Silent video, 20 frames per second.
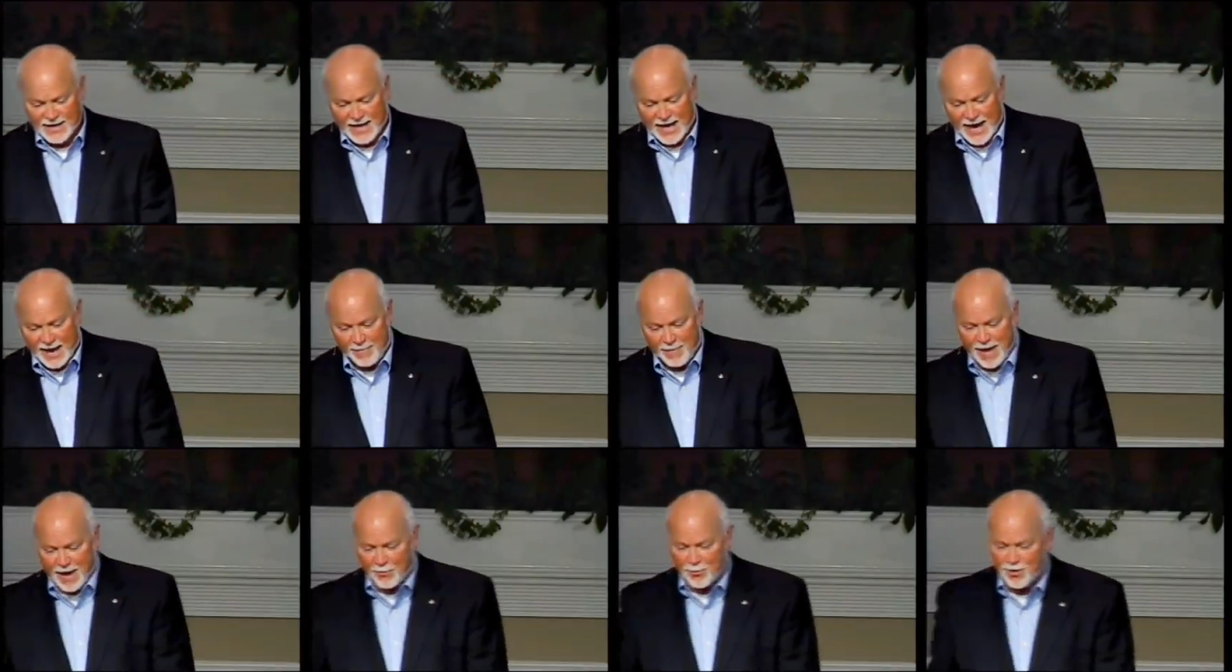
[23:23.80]
How
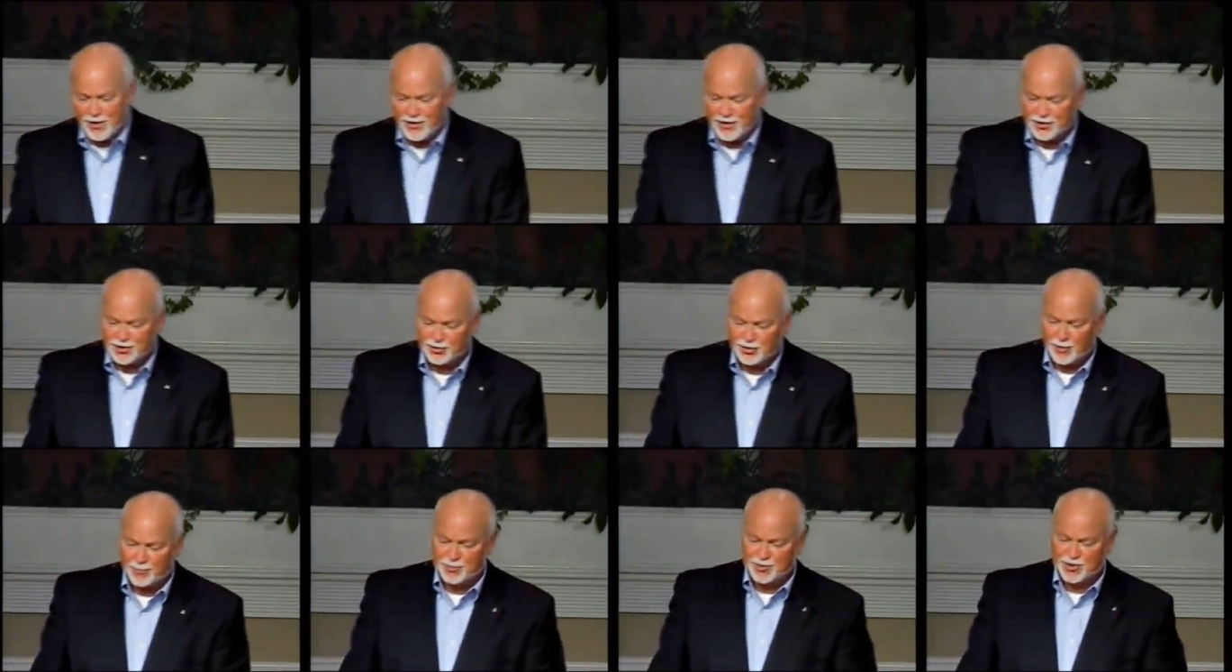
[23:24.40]
about when the
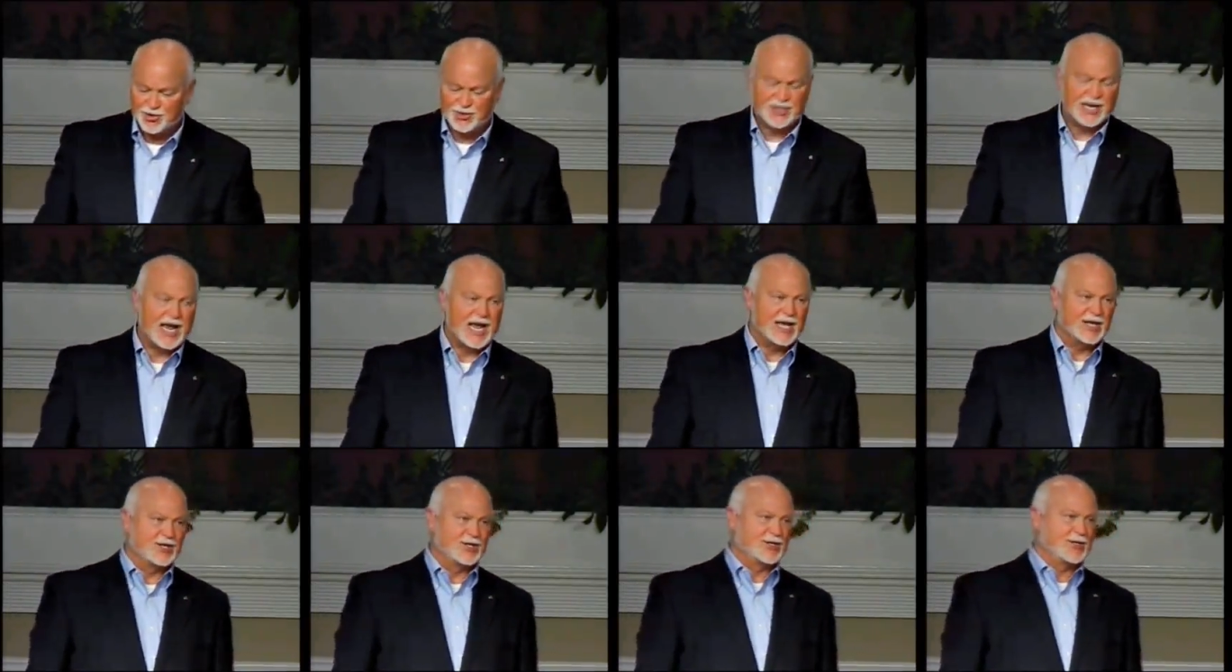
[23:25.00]
scripture
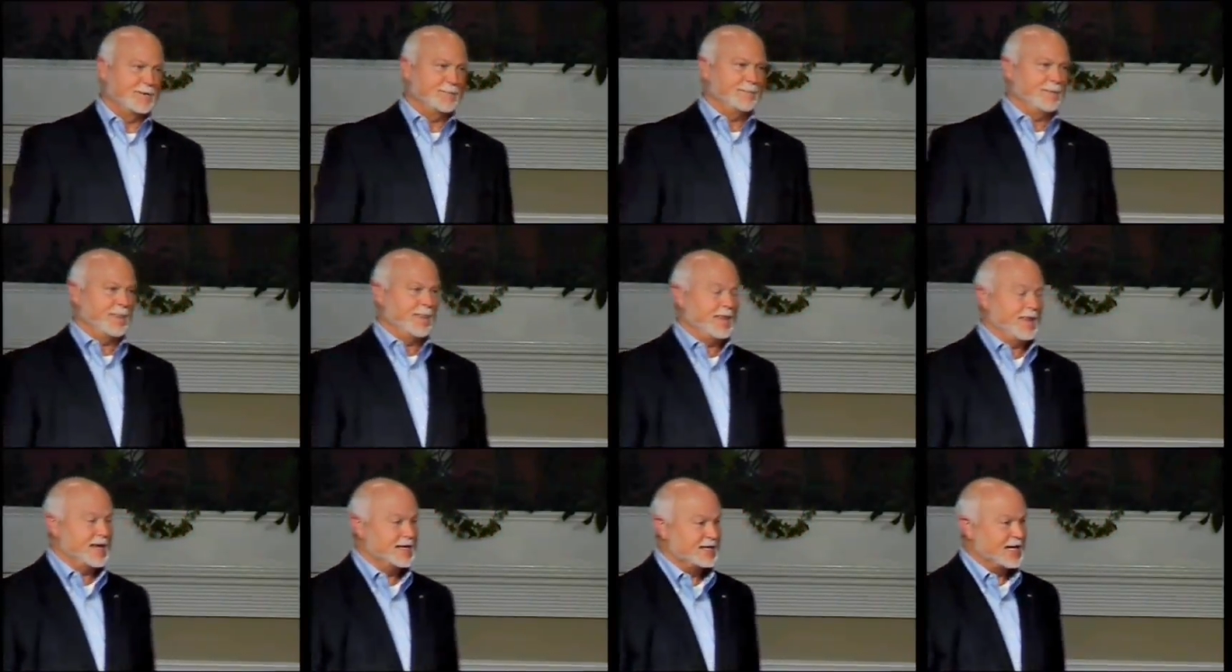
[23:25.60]
says,
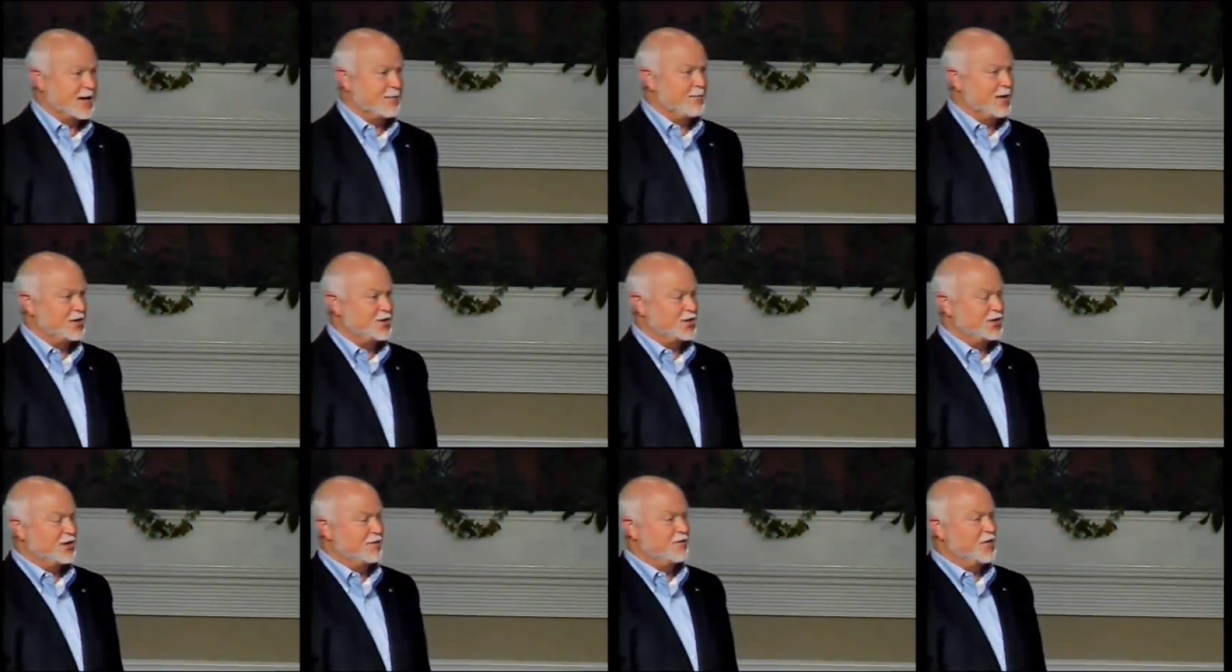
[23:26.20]
as I
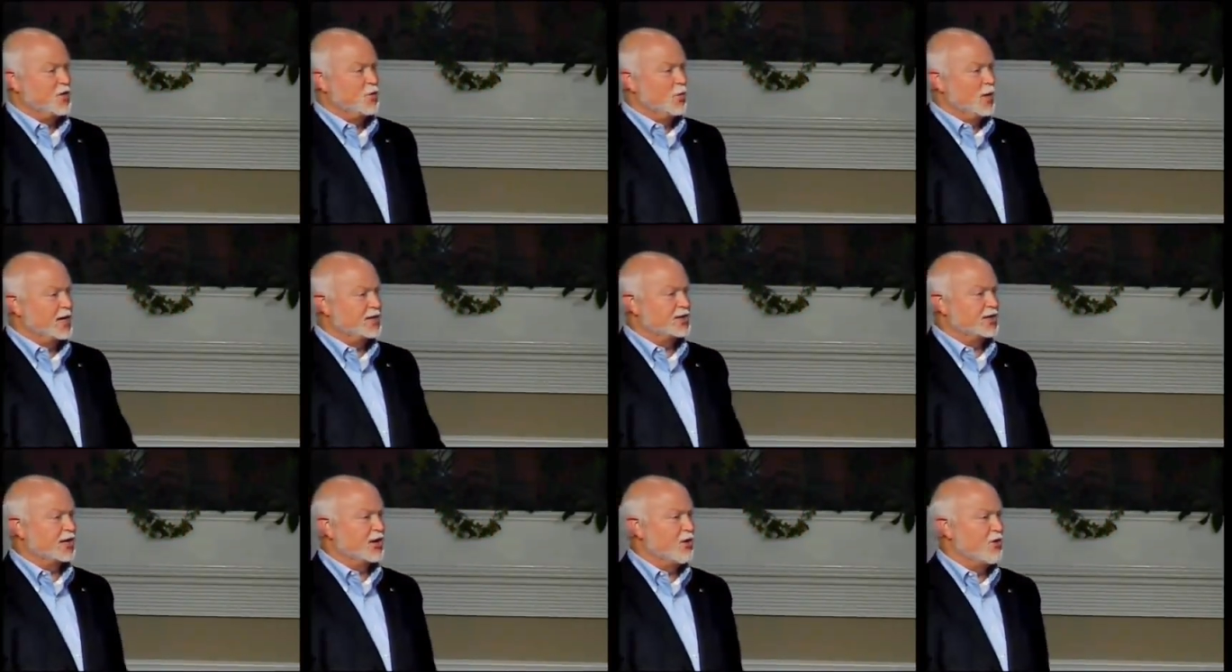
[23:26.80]
mentioned a few
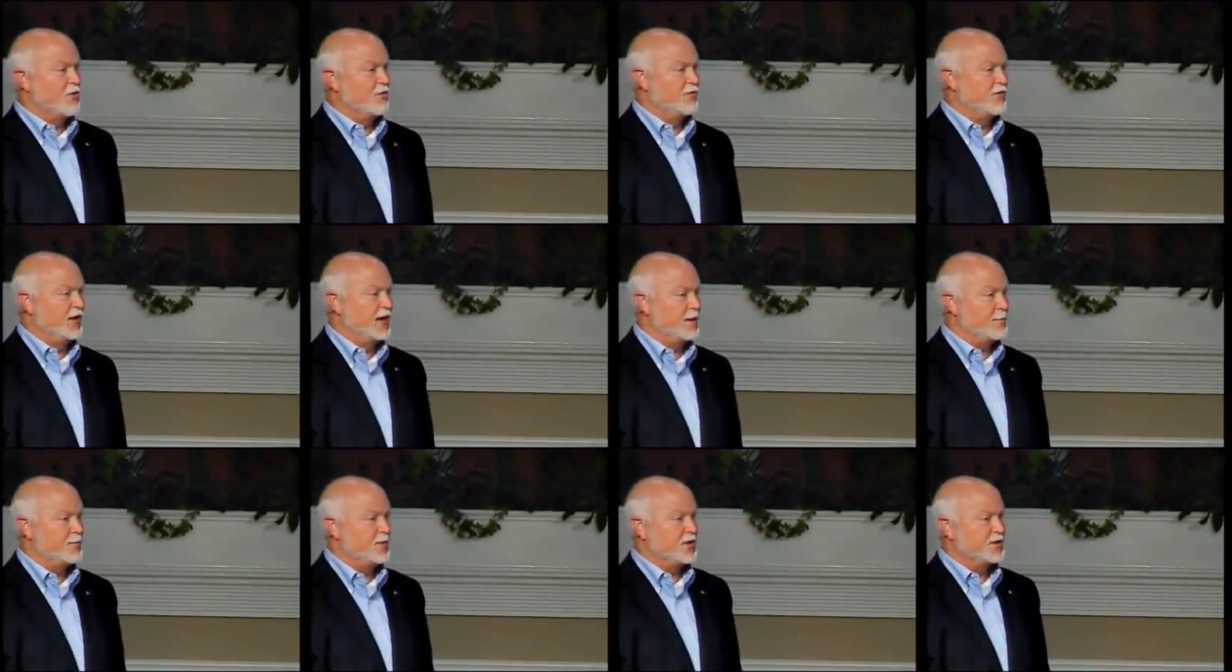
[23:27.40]
weeks ago in
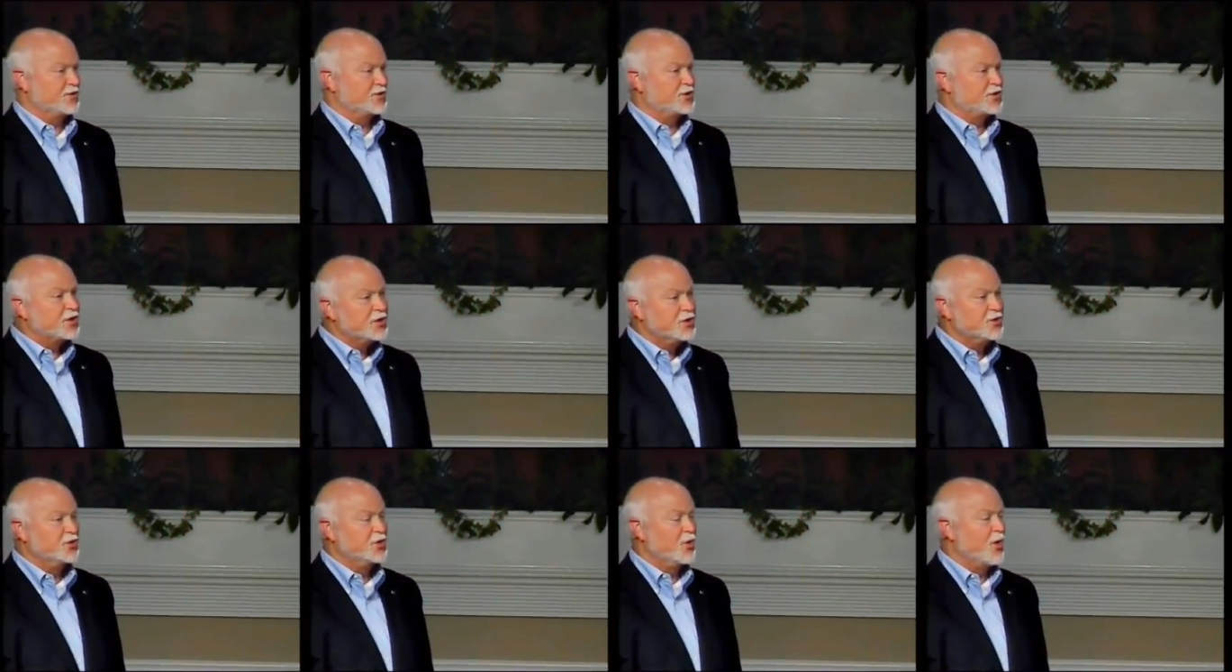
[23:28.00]
Philippians
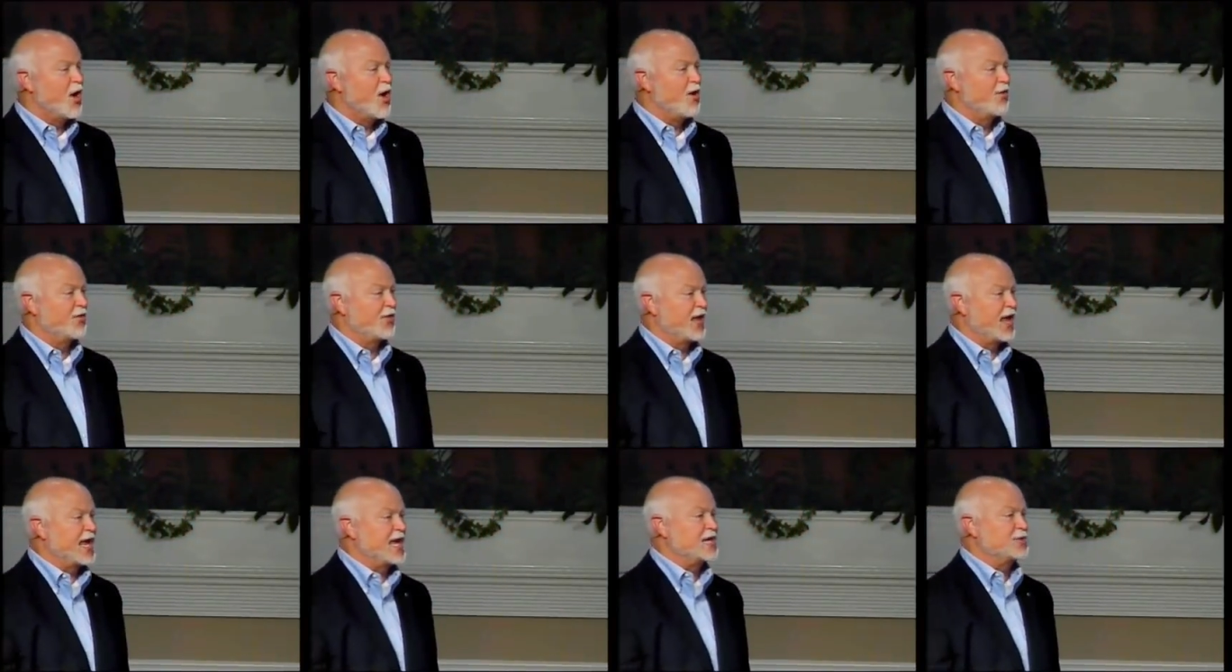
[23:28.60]
2, do all
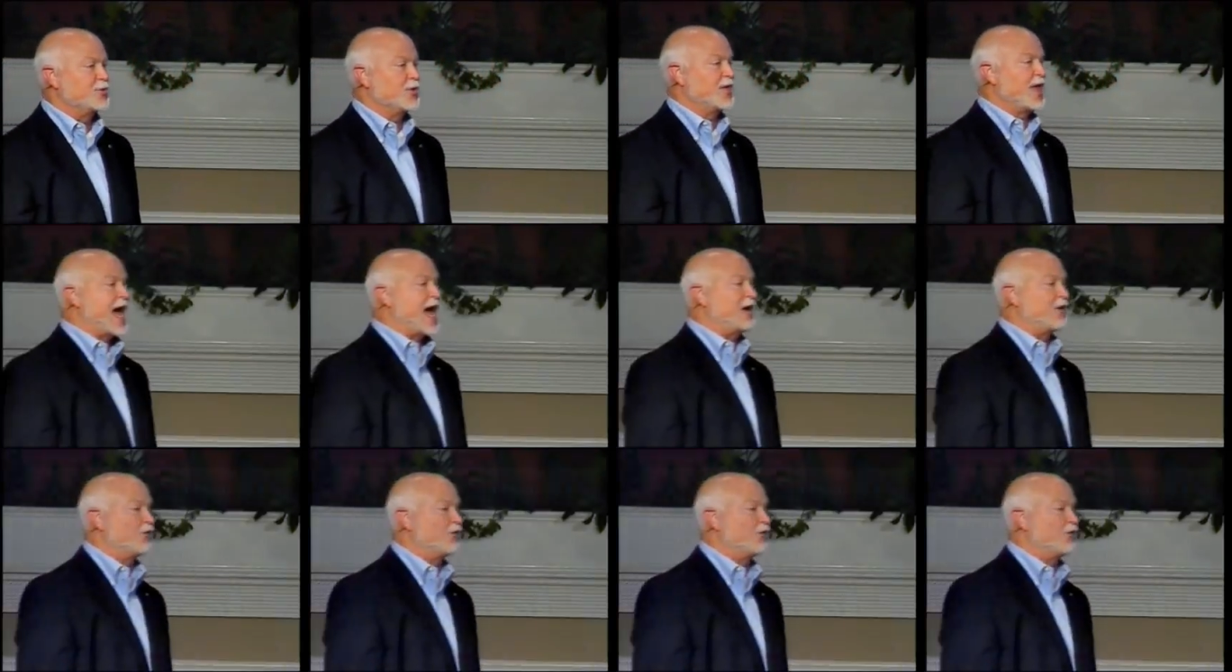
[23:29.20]
things without